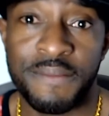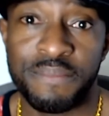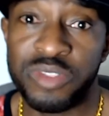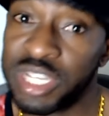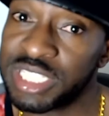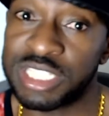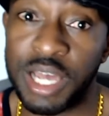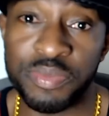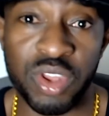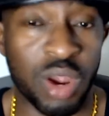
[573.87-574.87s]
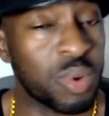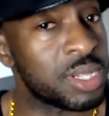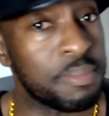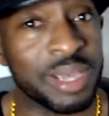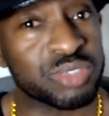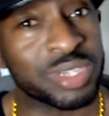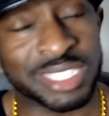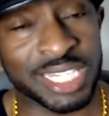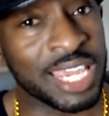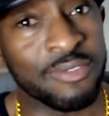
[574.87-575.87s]
This is up there, one of the best
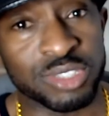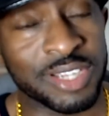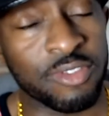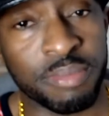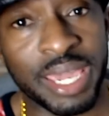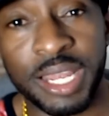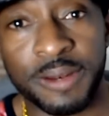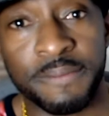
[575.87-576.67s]
Resident Evils ever made,